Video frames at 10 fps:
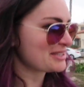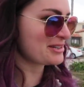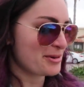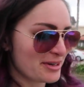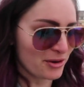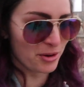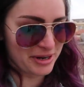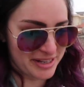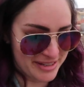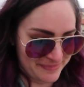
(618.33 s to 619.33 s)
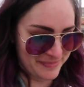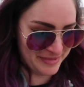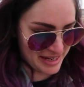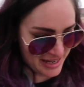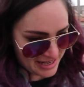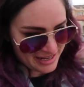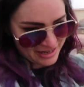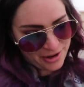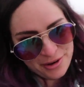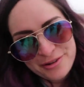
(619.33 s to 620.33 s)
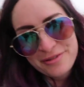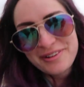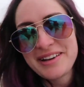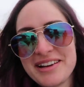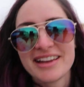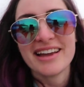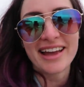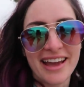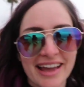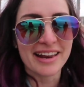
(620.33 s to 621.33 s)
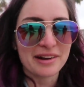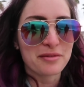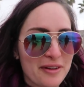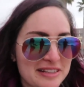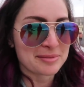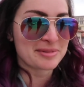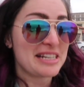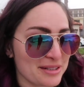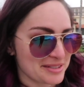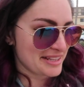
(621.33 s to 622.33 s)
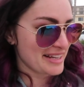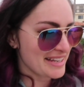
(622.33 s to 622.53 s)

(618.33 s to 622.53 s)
what's it called? La Jolla Cove. And we found some seals, I